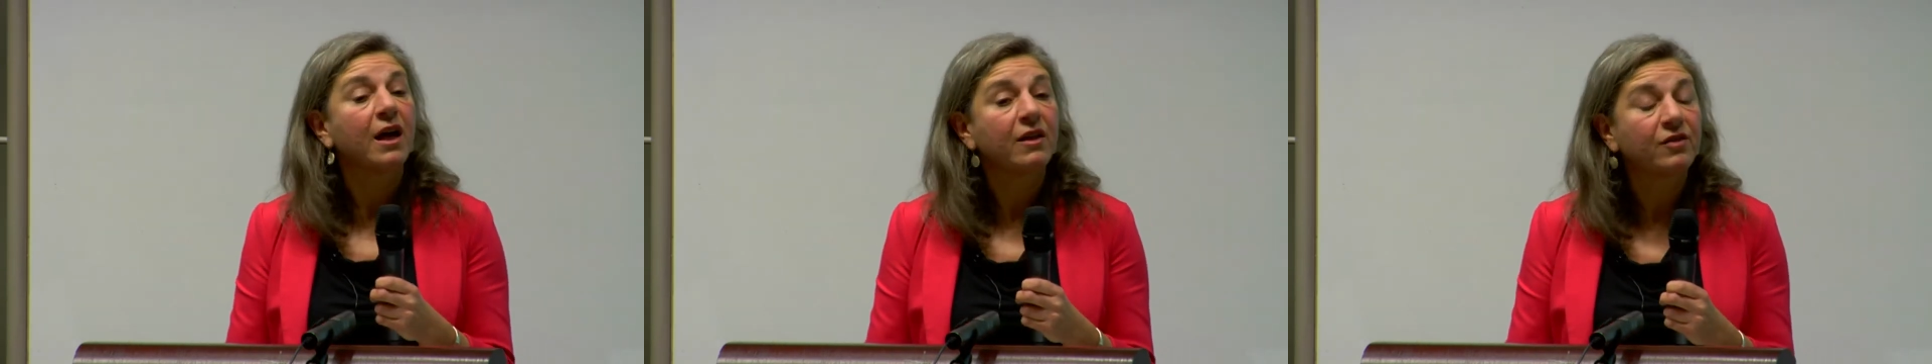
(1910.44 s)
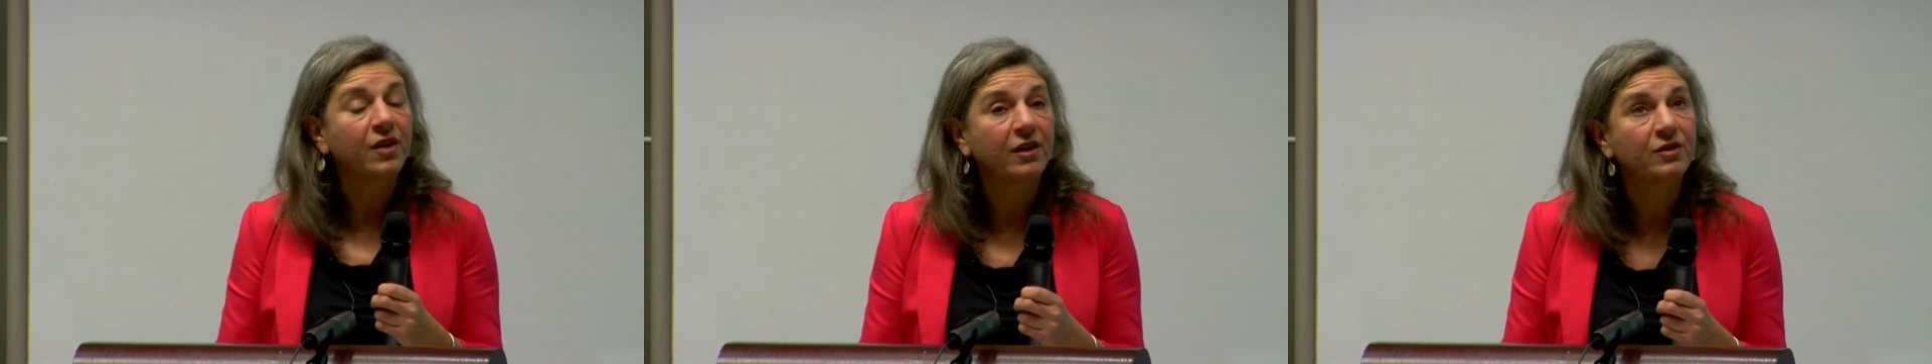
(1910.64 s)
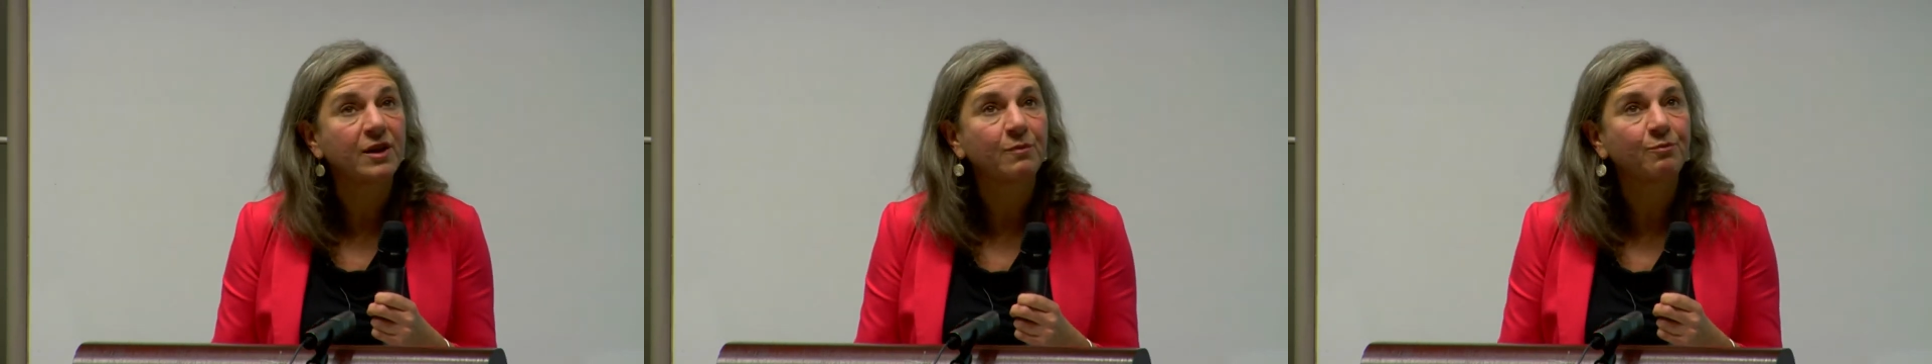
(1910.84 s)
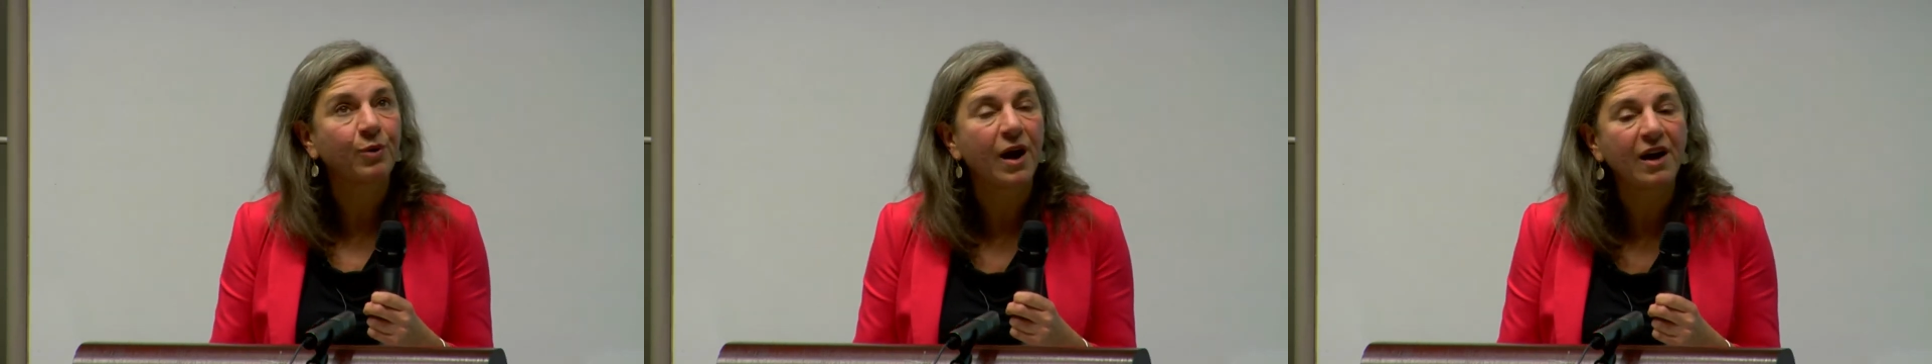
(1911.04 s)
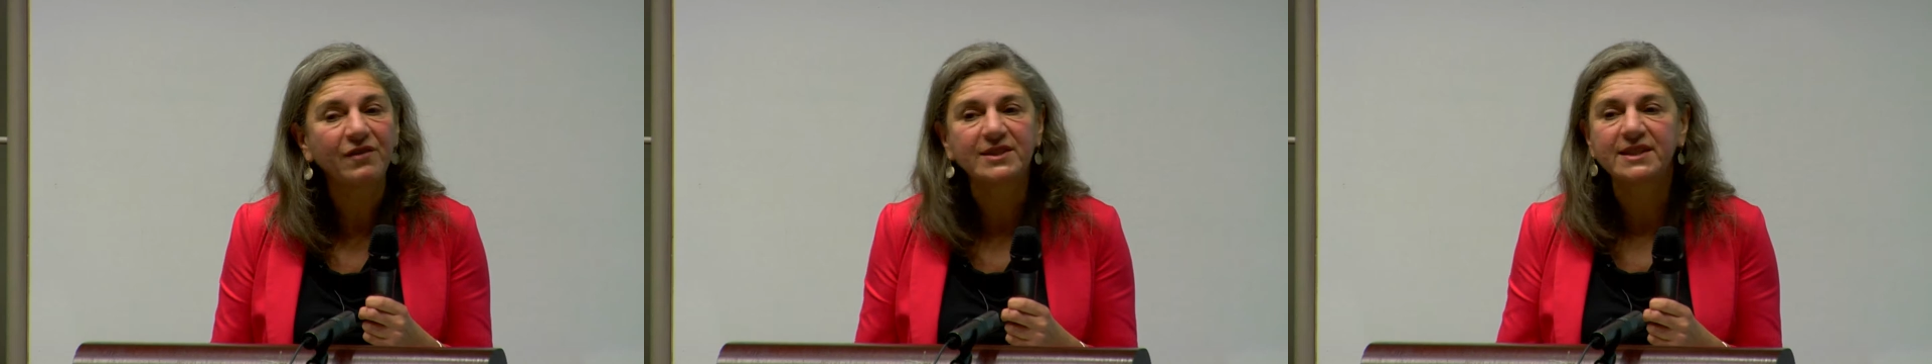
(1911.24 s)
the
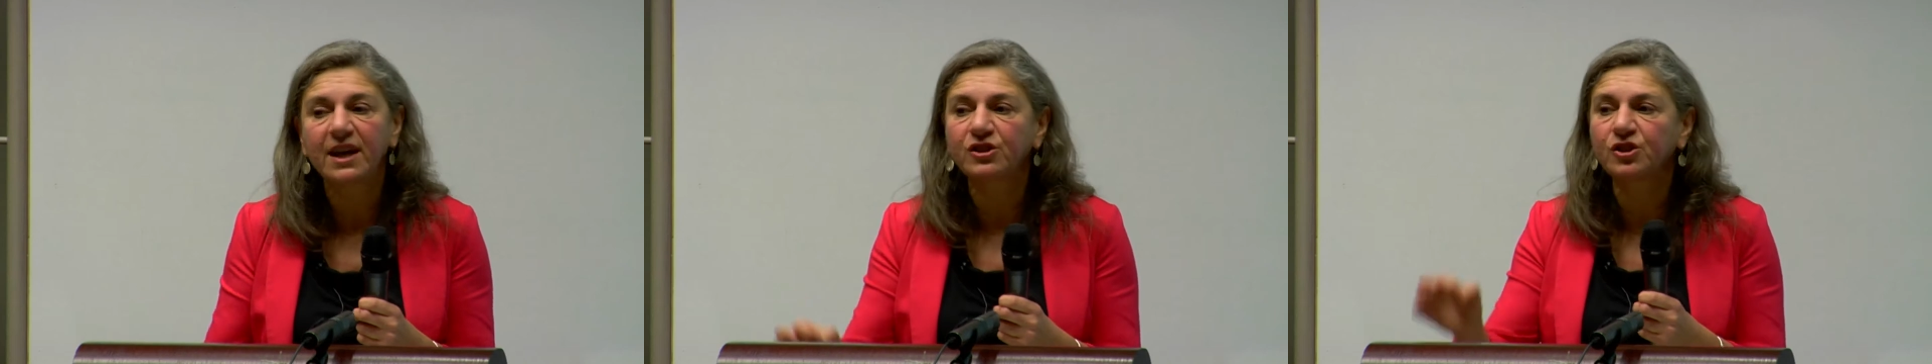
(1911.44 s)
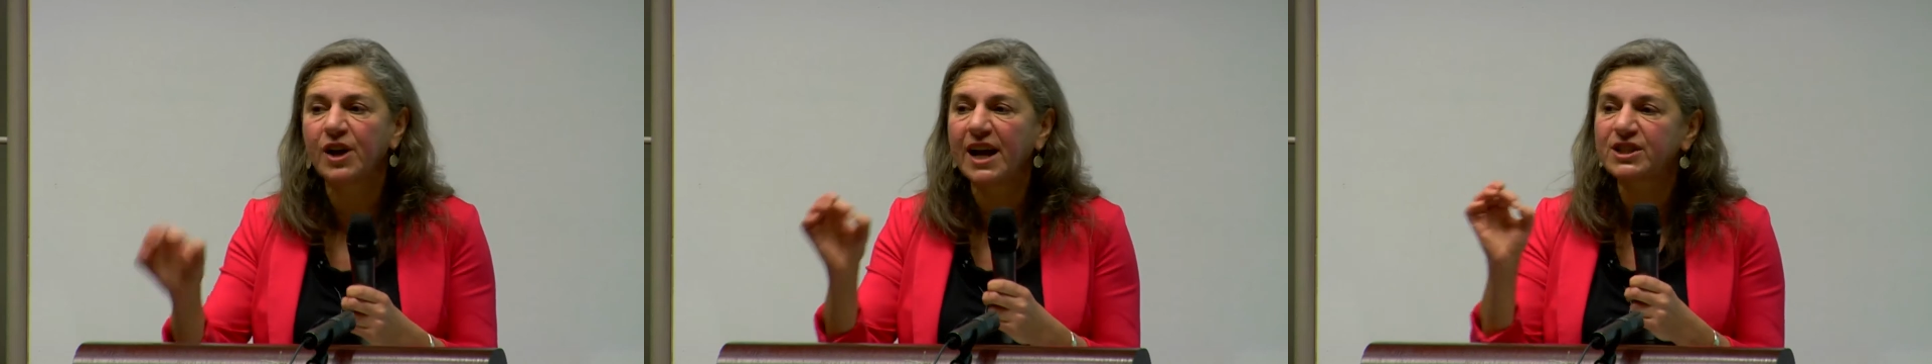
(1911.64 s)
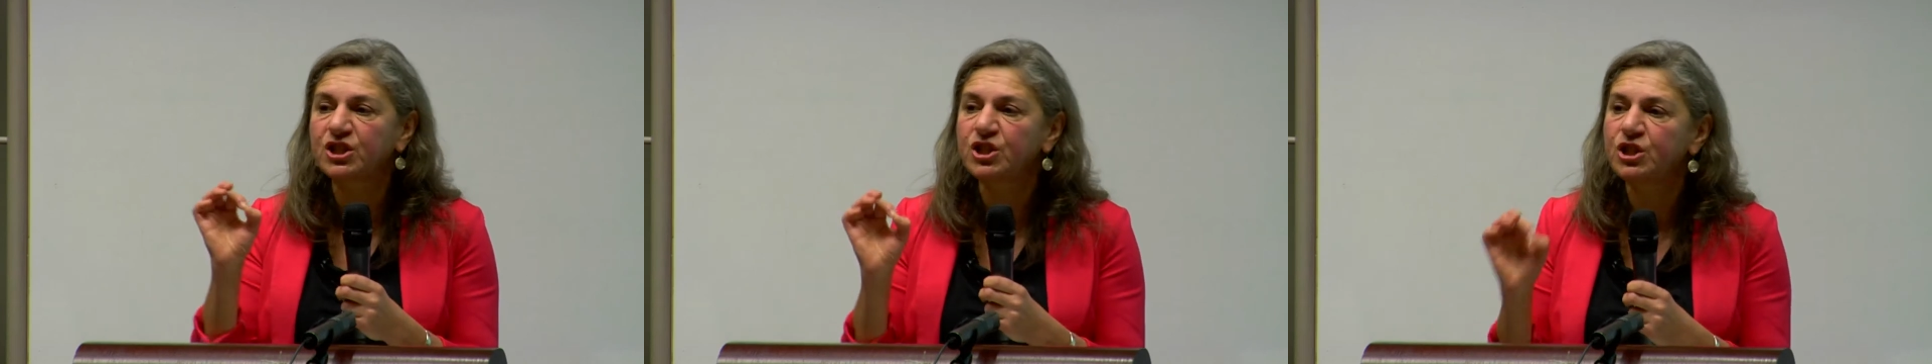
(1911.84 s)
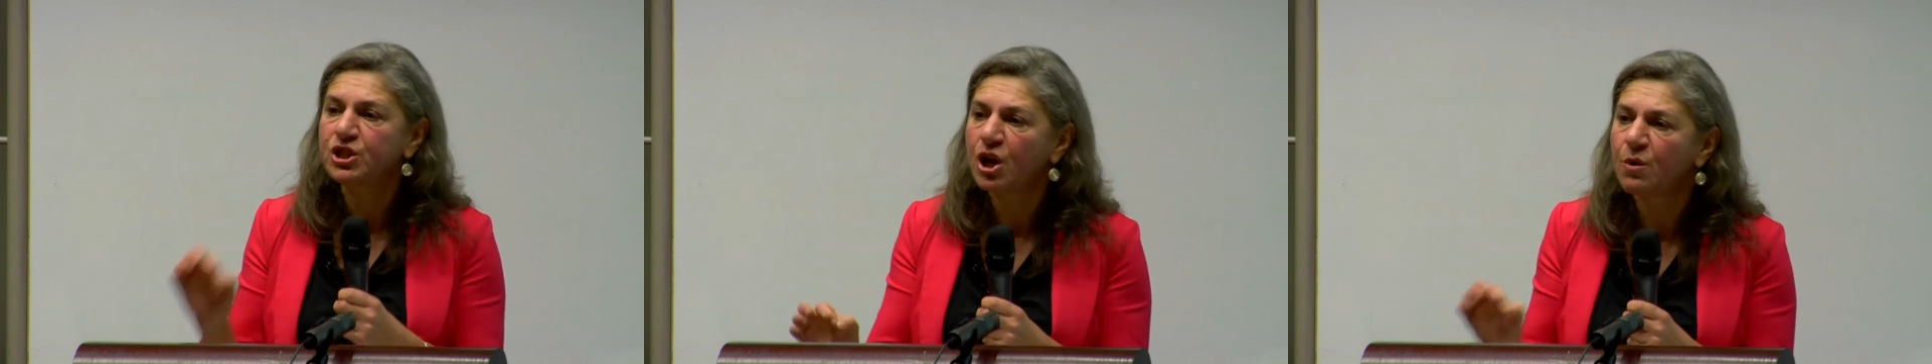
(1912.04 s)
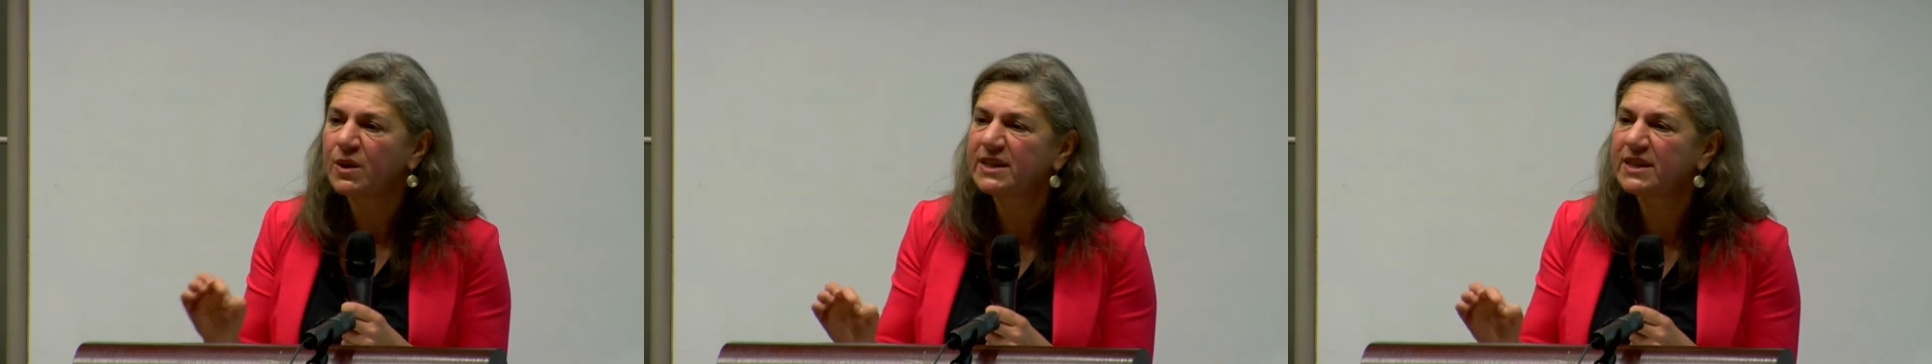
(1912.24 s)
private sector has no